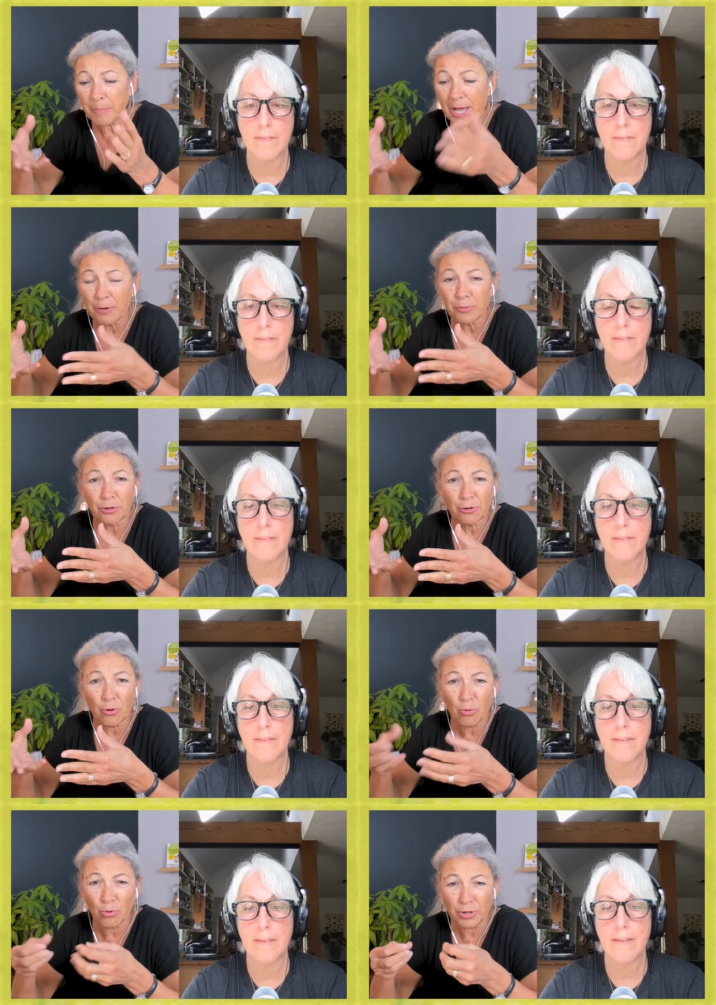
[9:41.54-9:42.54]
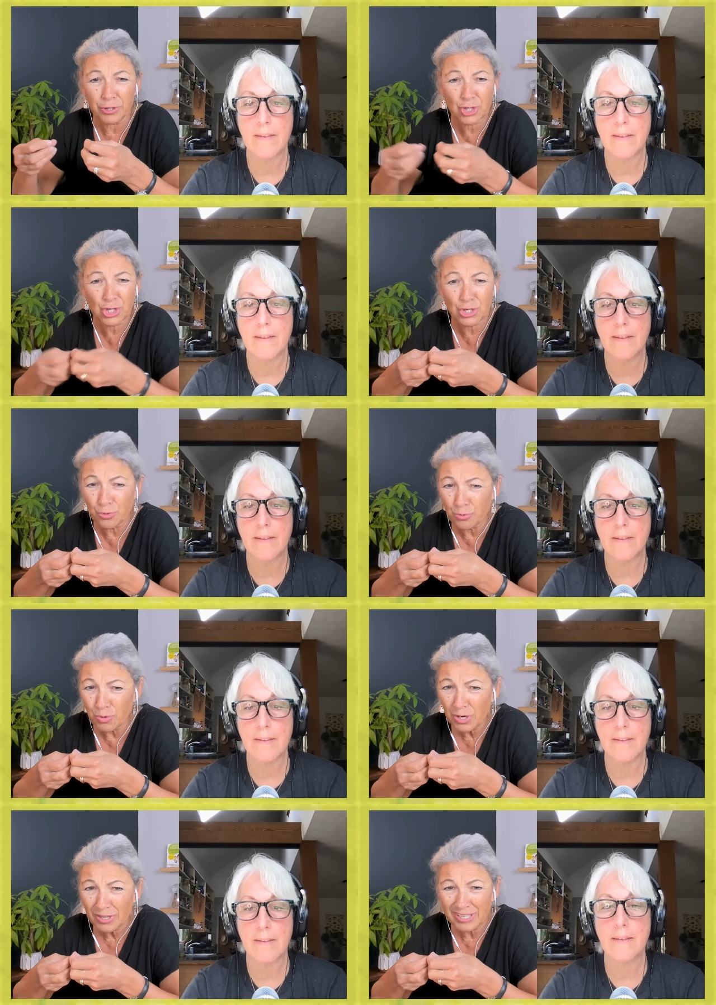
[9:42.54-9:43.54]
Speaker 1: a powder or a
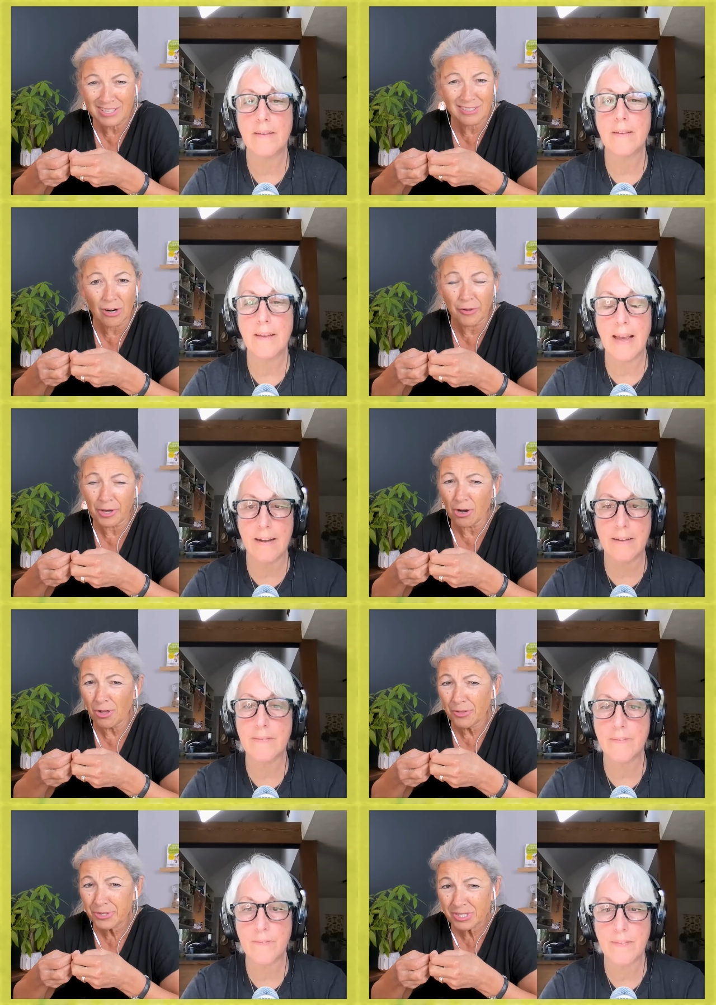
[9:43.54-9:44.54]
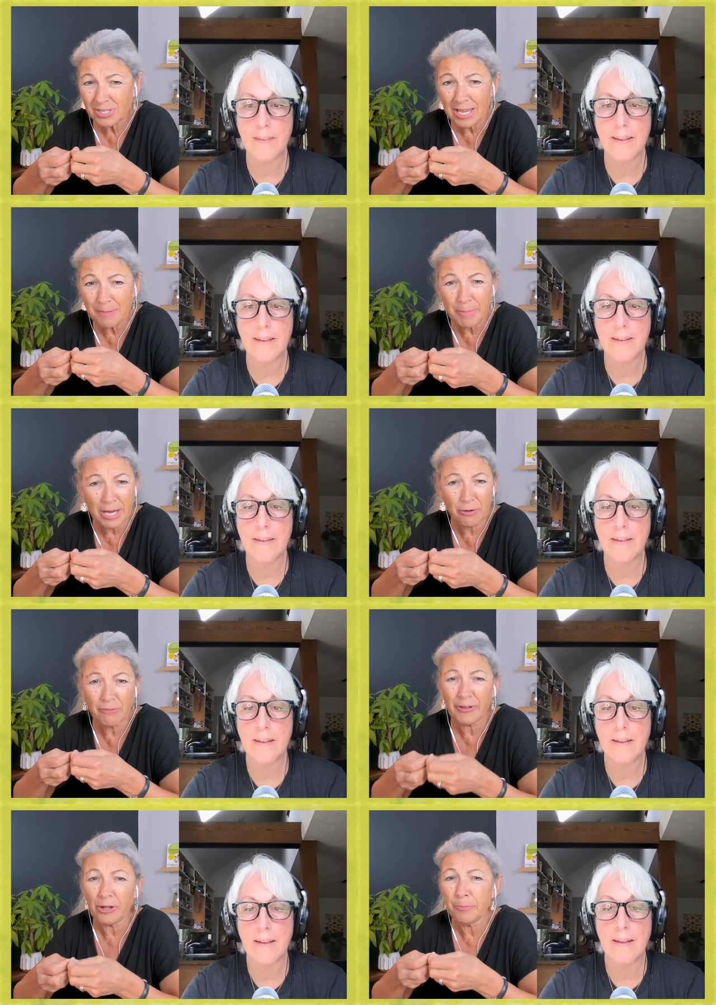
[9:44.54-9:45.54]
chew? Like, yeah. are they all the same
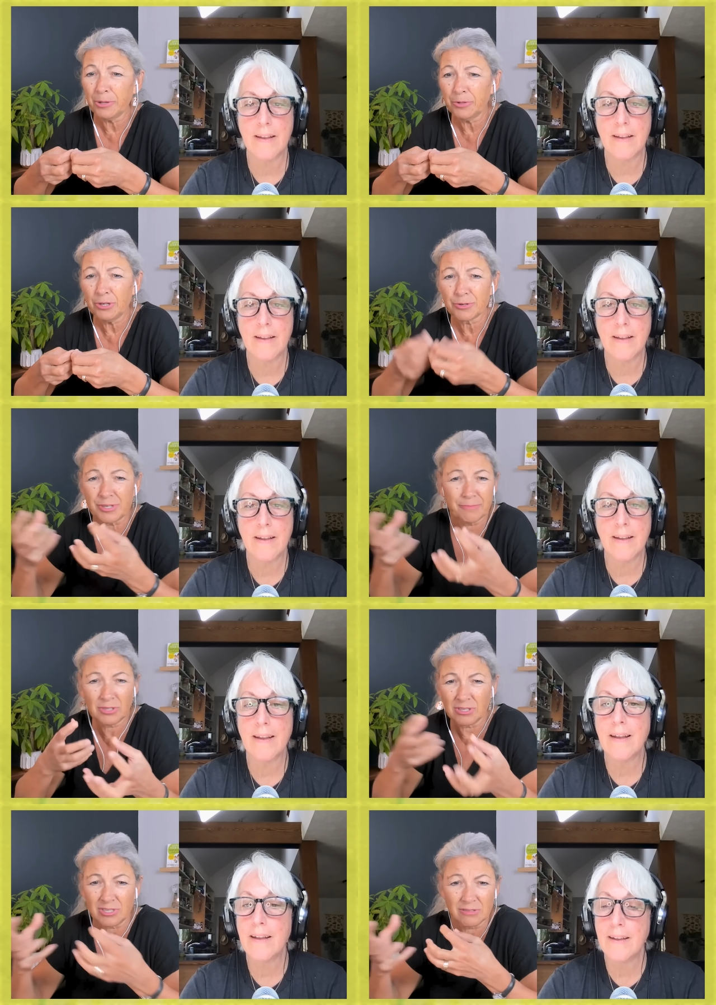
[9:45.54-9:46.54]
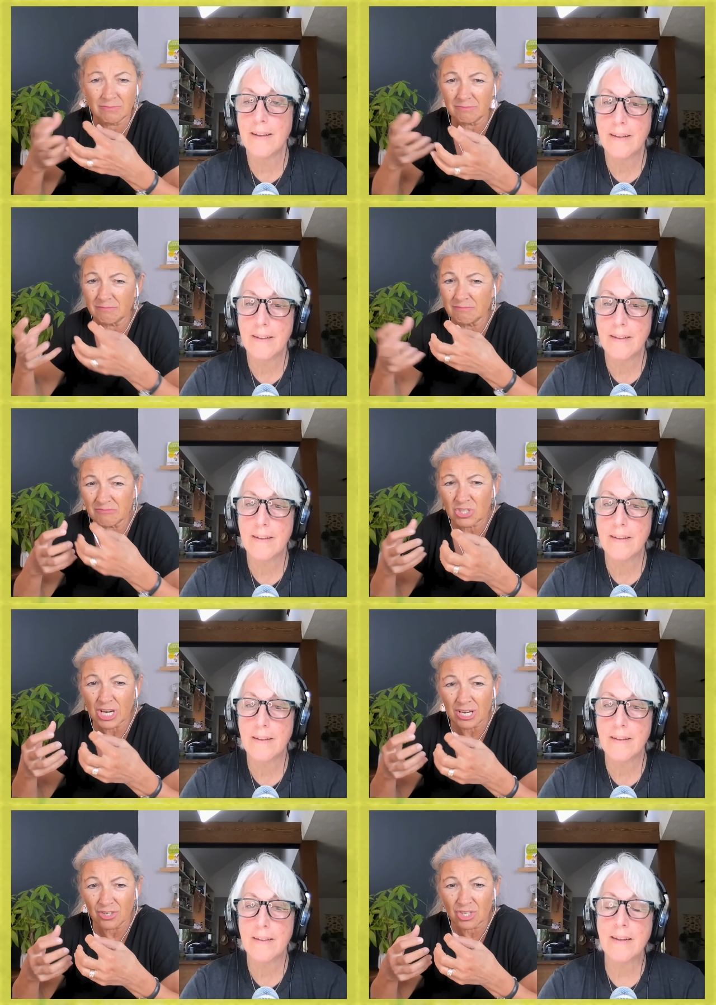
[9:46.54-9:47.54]
bioavailability or is it, does it
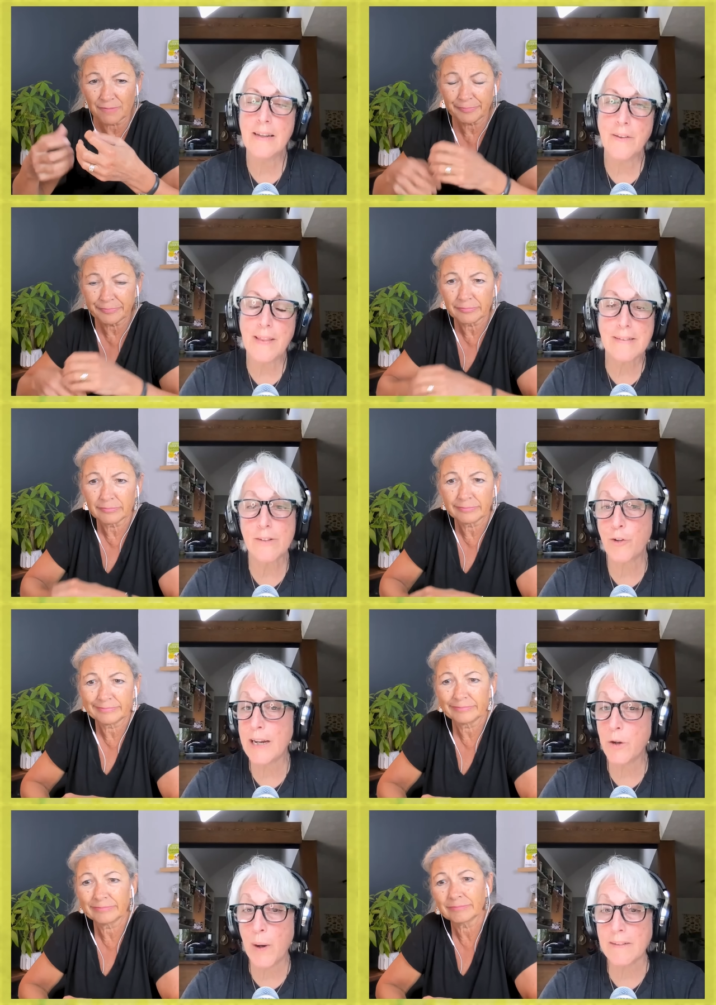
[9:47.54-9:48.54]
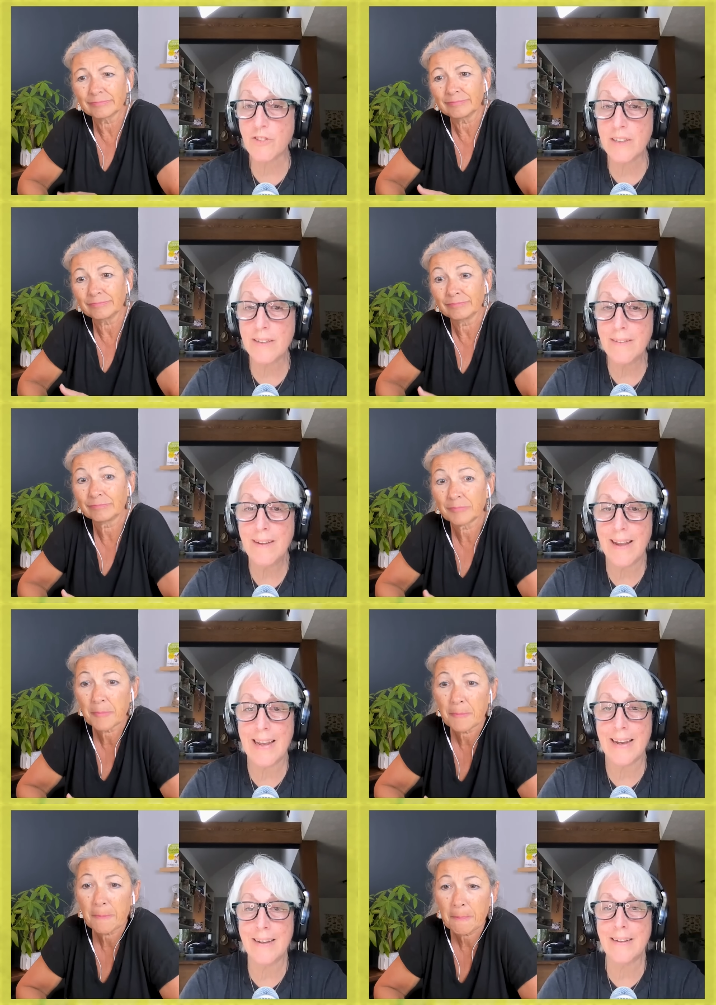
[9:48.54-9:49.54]
change?
Speaker 2: You know, that's a great question.
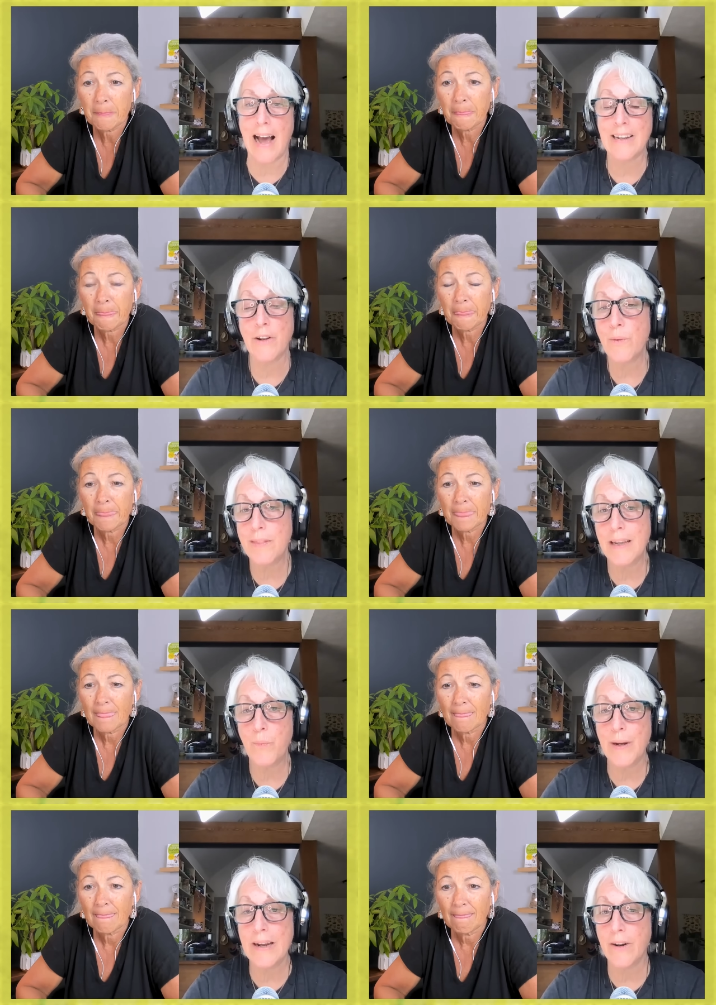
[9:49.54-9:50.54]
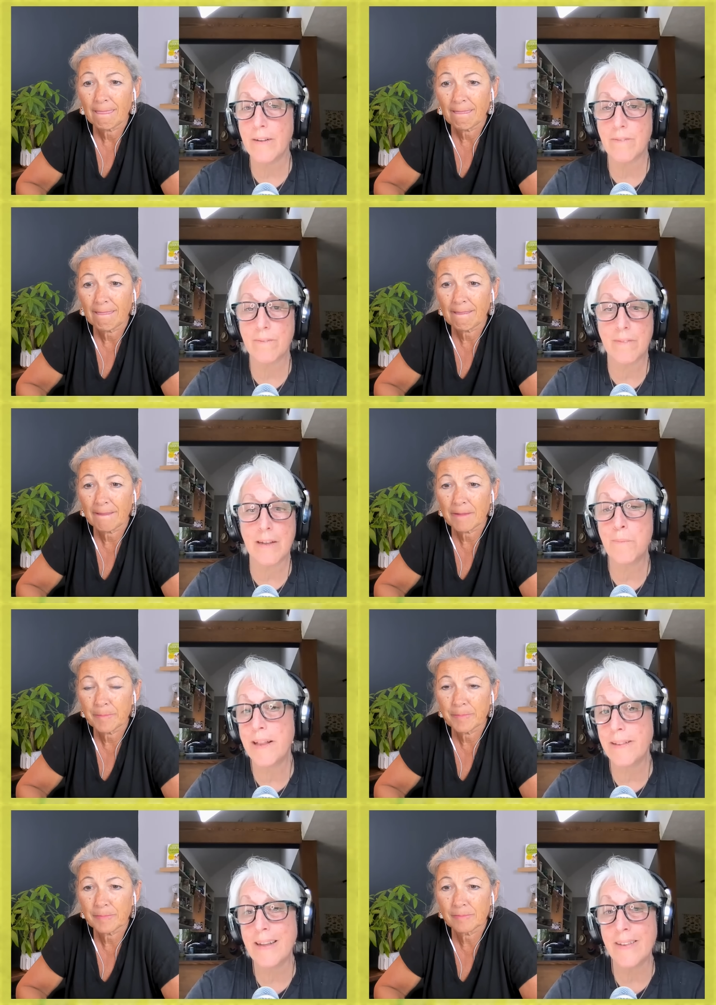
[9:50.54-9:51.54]
And I don't think we are
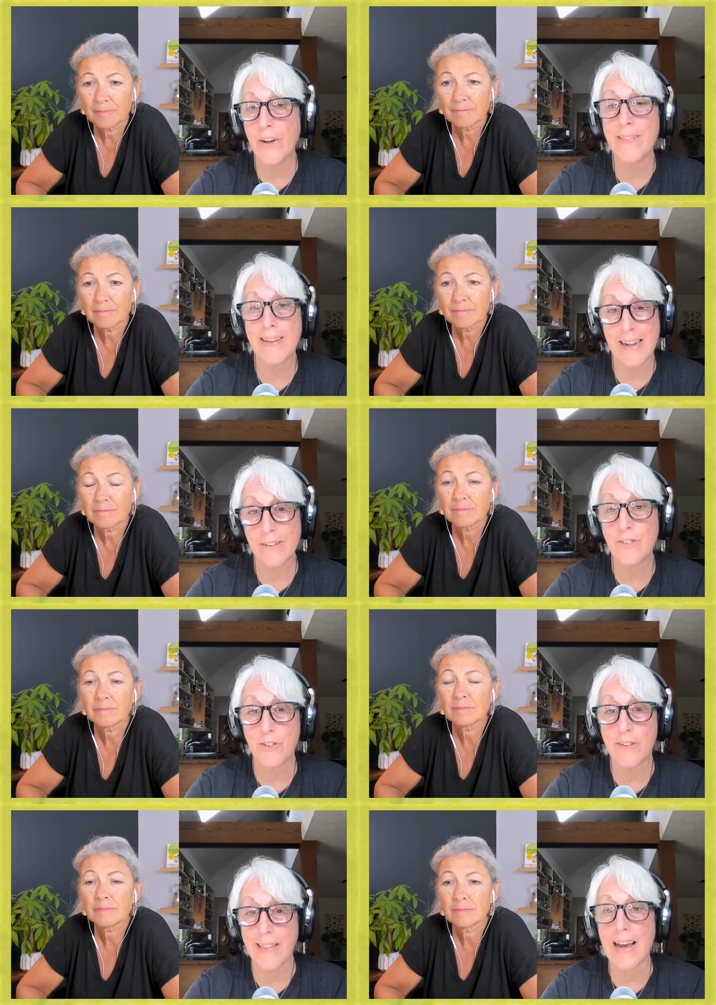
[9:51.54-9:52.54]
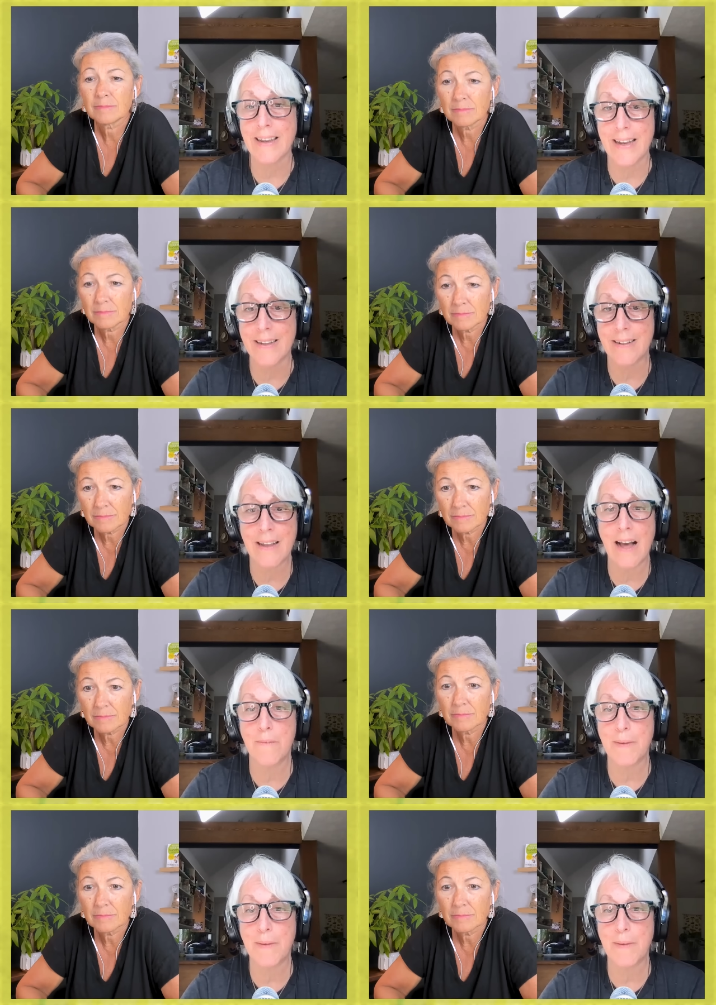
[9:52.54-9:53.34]
completely clear on the answer to that yet. I